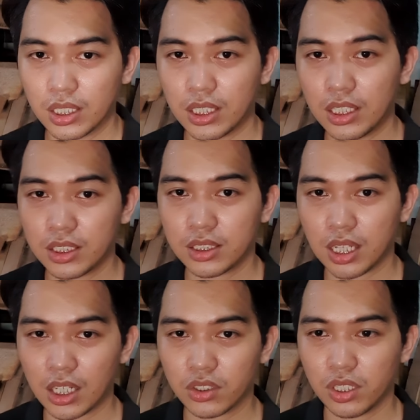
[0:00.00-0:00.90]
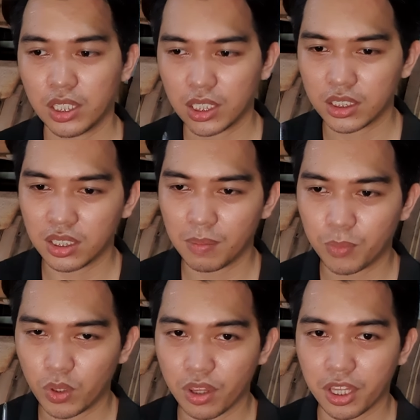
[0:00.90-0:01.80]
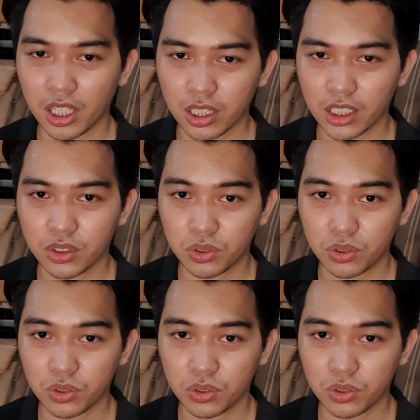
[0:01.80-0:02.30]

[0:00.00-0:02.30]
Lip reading: it's actually a simple thing that